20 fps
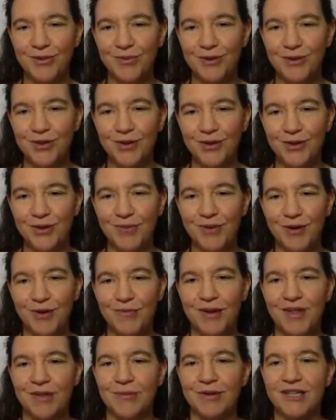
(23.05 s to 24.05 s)
jokes about
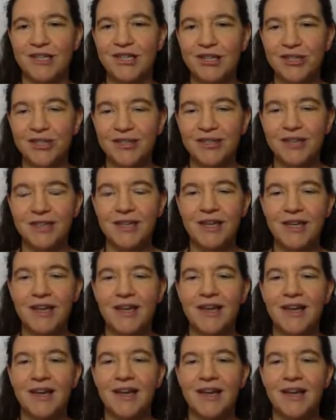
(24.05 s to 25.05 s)
mathematicians,
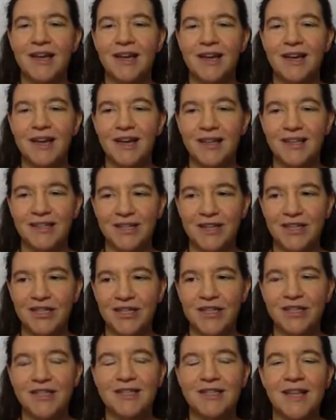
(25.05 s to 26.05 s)
such
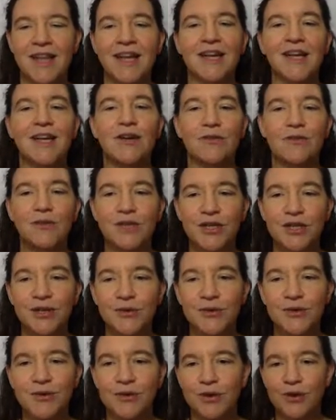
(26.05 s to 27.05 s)
as like
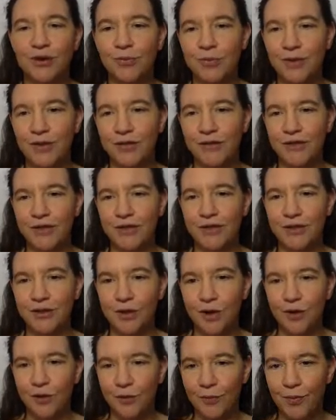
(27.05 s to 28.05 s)
reduce to a previously
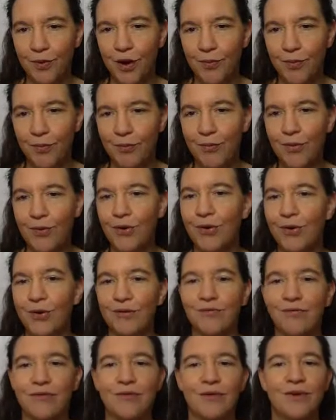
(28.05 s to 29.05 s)
solved problem
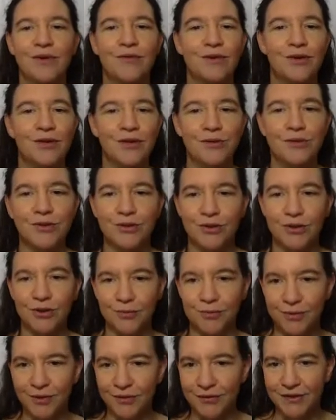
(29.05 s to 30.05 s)
or reduce to
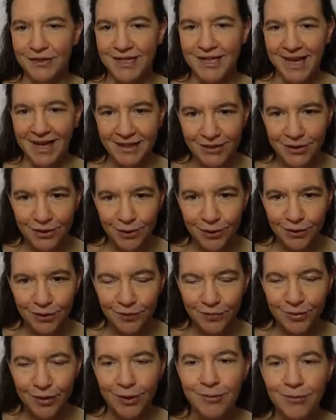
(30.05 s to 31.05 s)
a previously
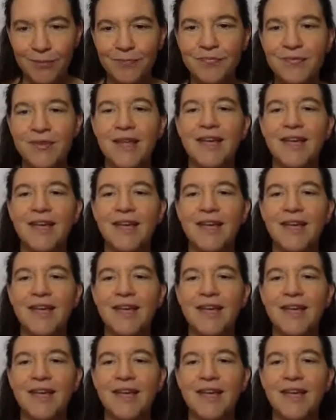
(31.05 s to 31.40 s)
unsolved problem.